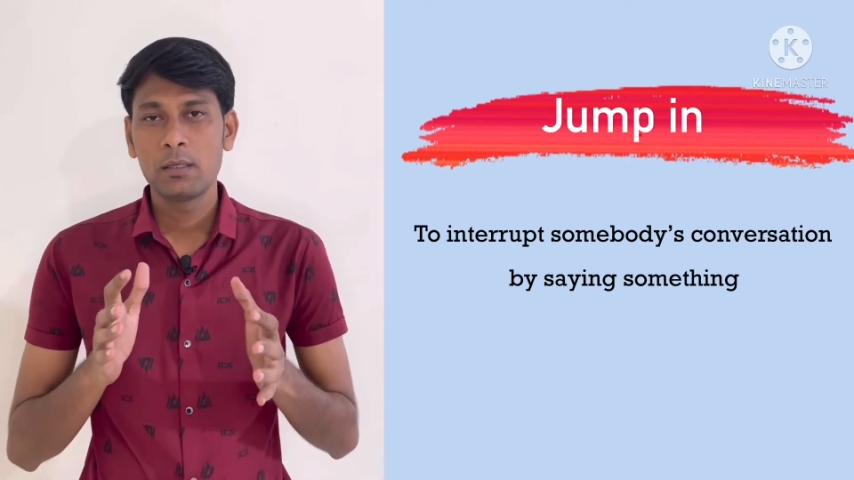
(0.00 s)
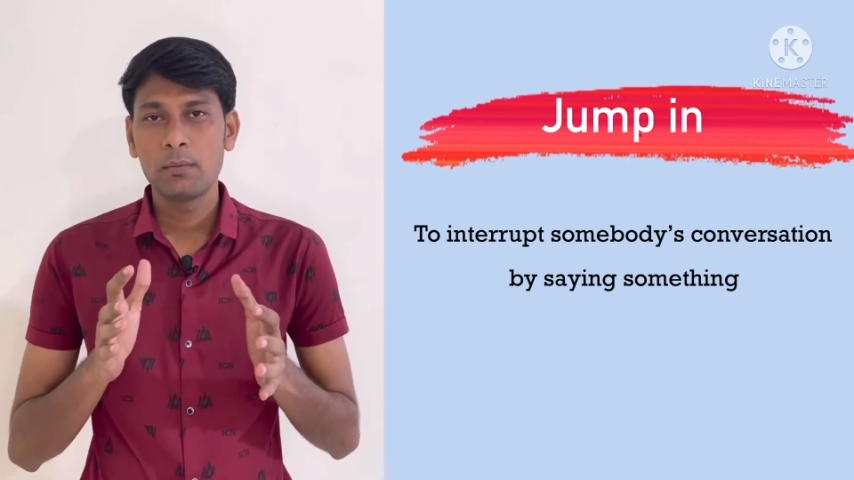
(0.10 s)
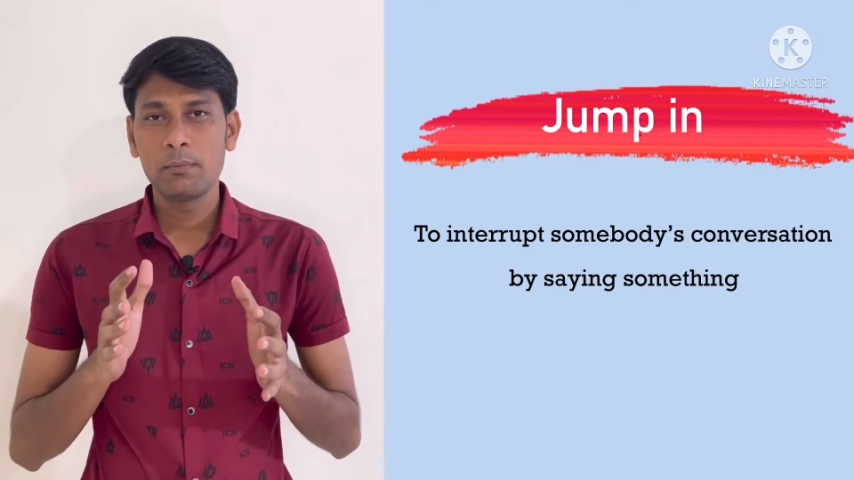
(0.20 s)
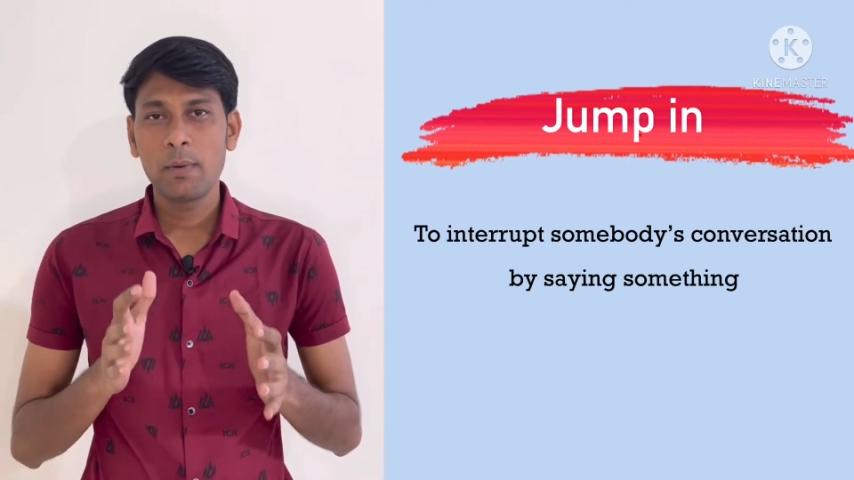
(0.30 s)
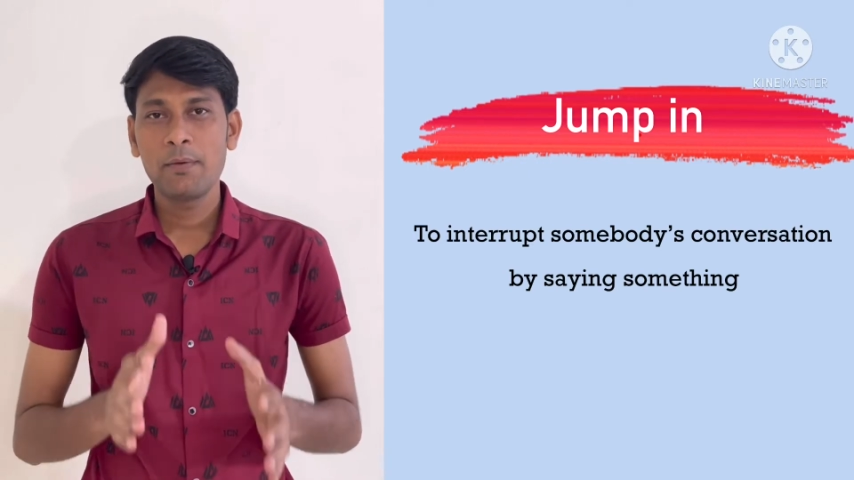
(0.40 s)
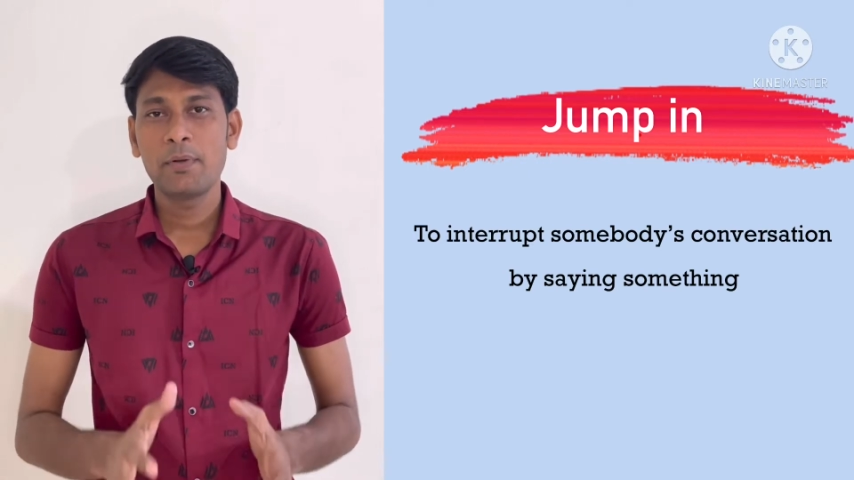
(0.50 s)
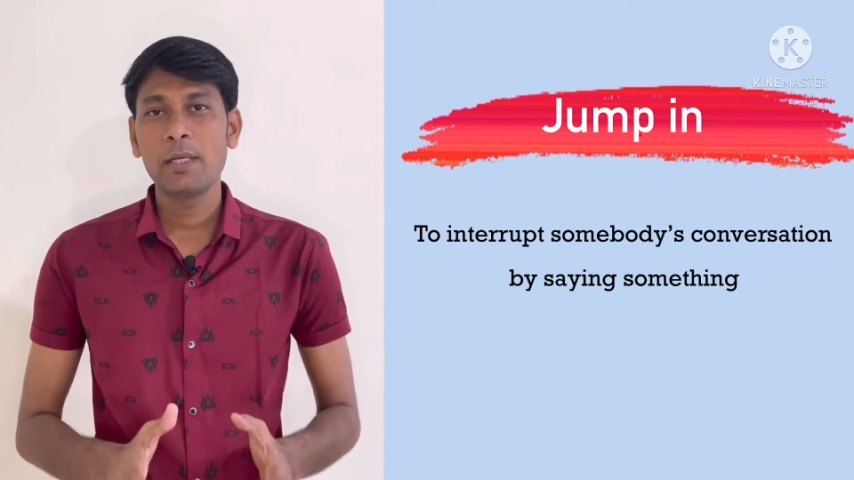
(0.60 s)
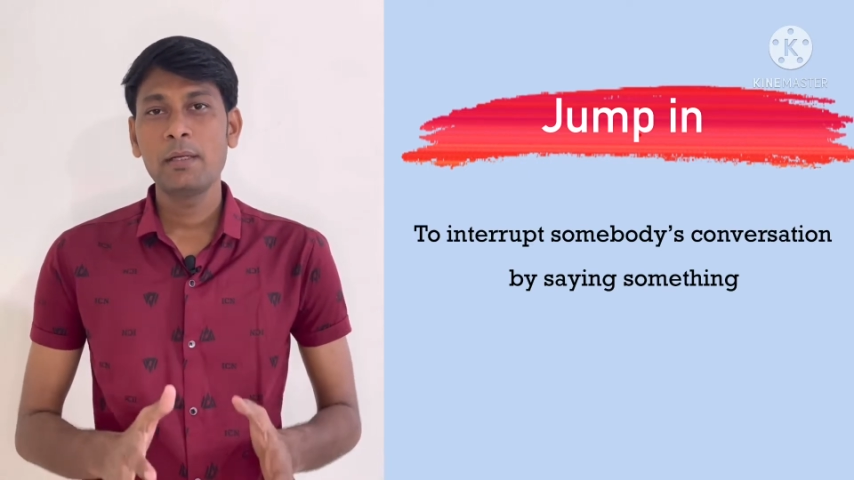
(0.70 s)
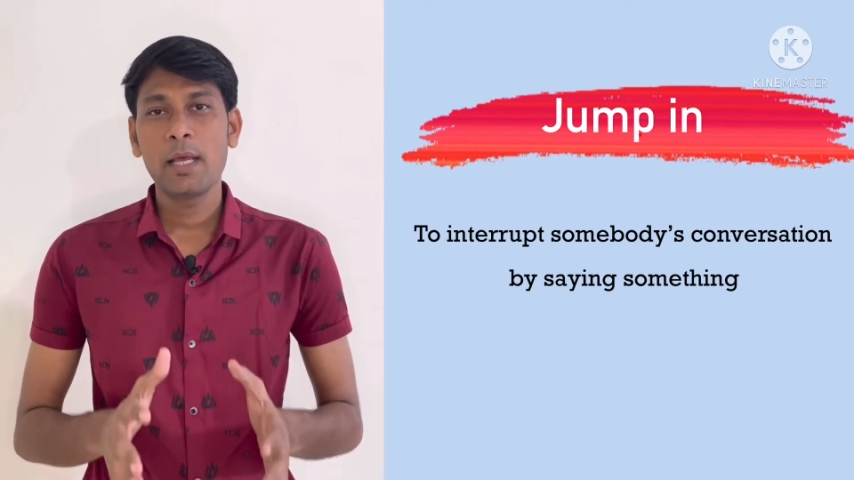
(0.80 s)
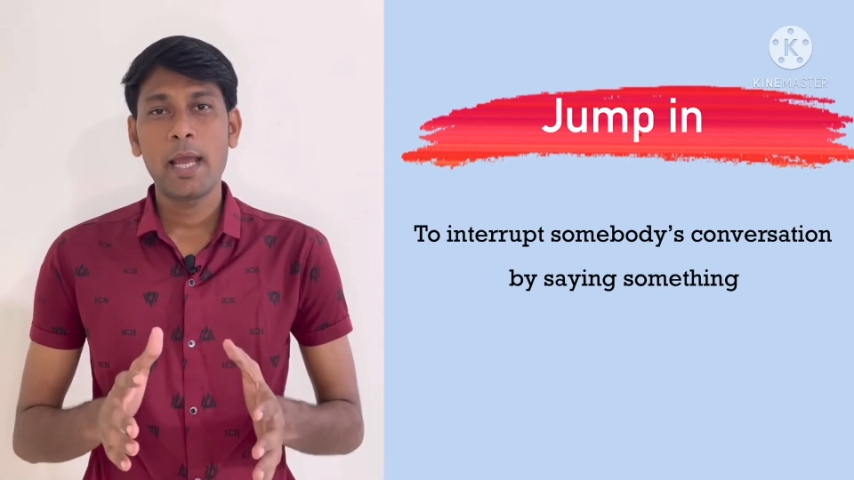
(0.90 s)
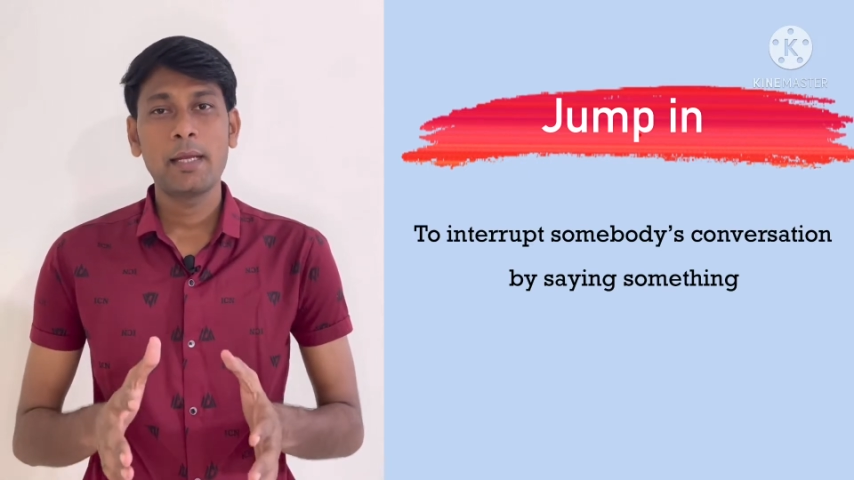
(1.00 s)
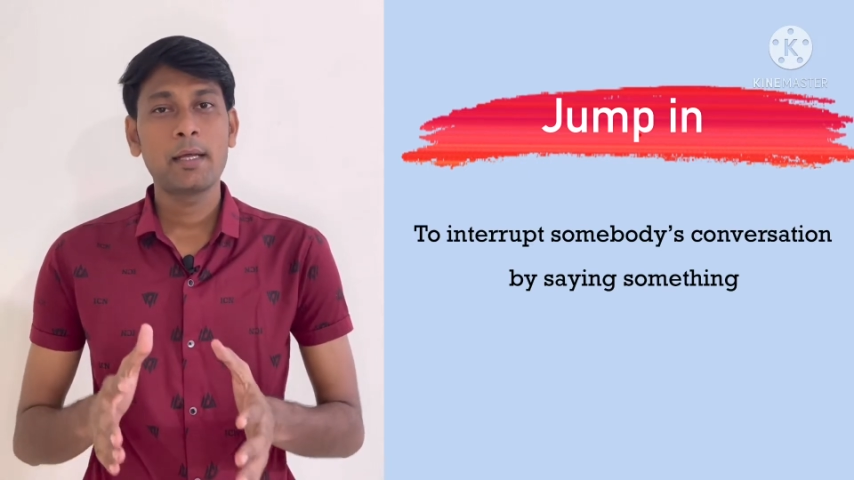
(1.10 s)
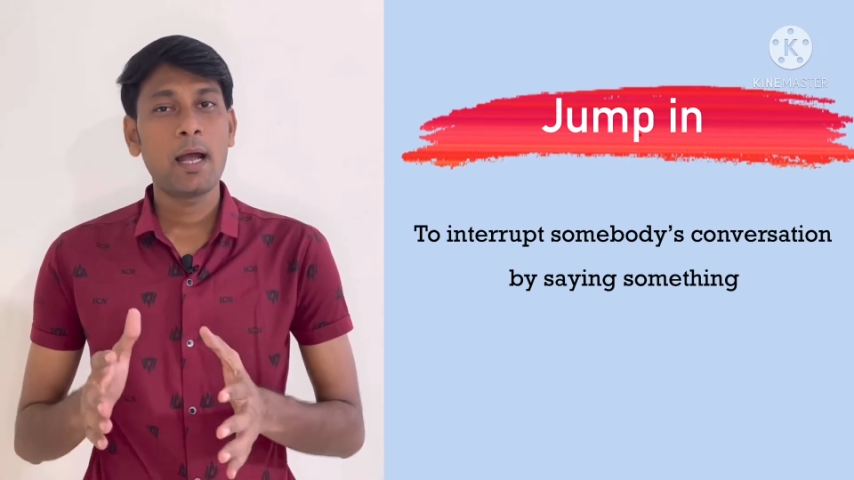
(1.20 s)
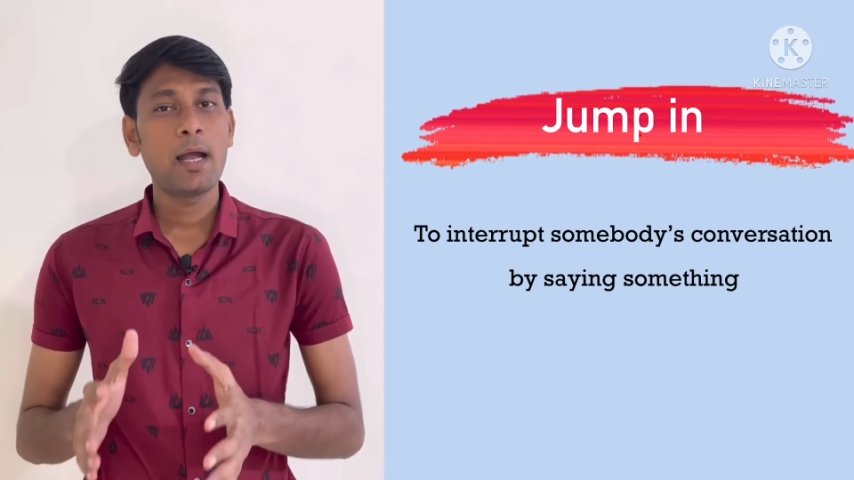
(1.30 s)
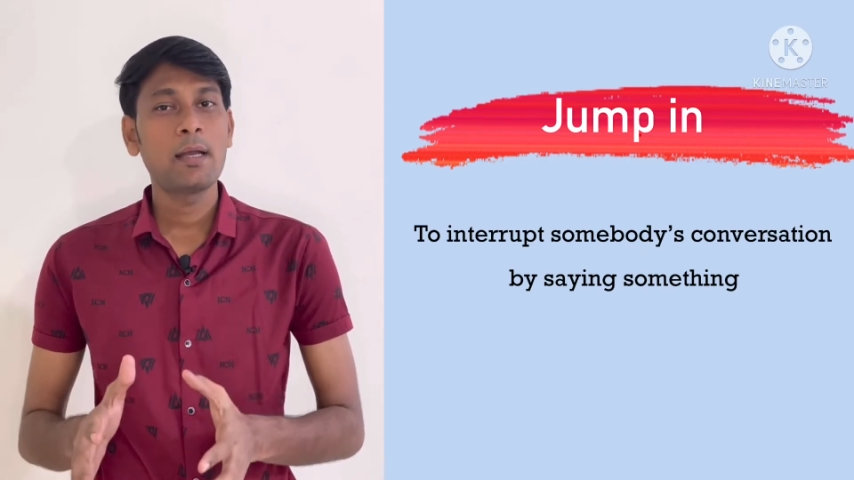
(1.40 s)
my friend and
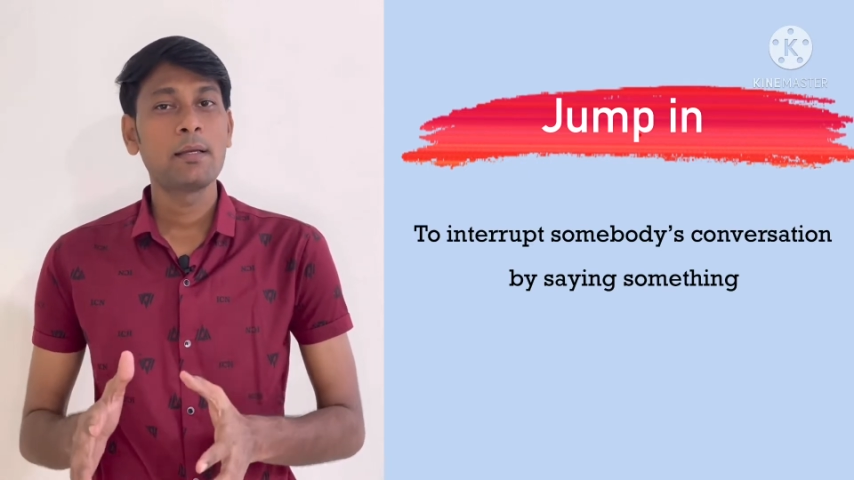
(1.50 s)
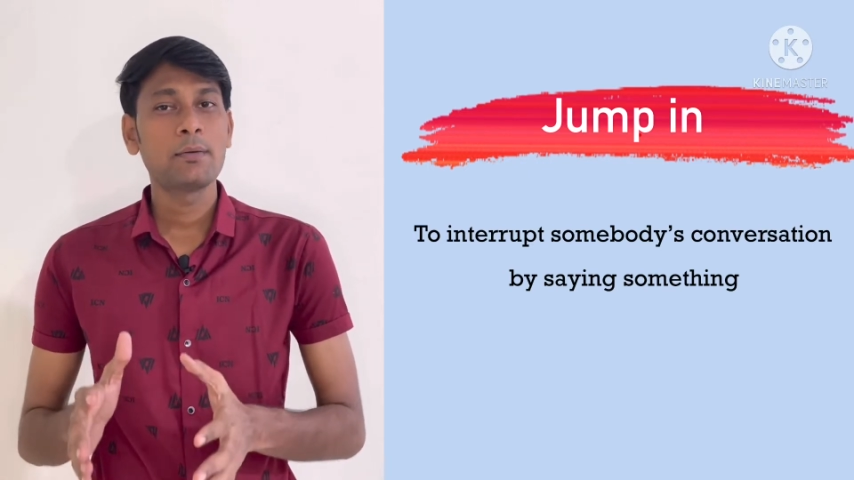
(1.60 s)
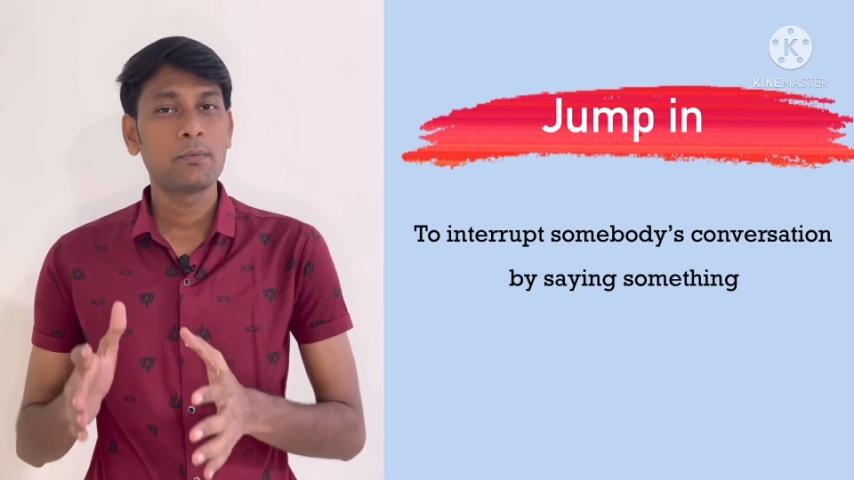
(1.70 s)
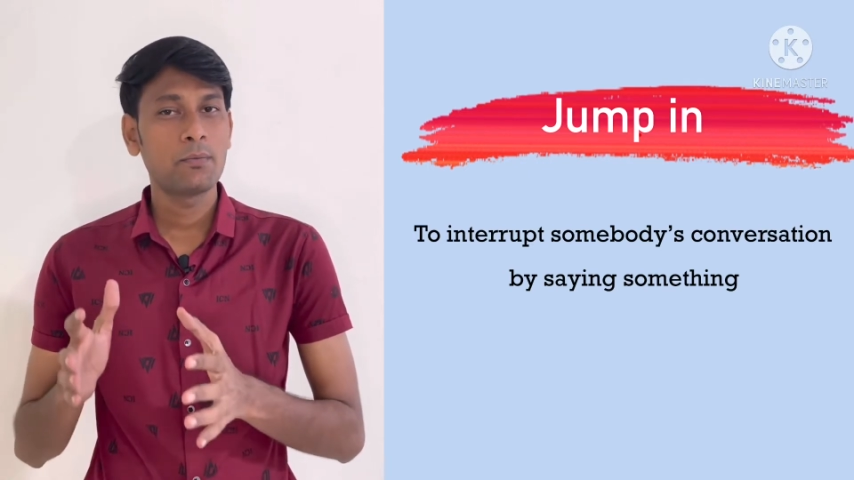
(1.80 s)
I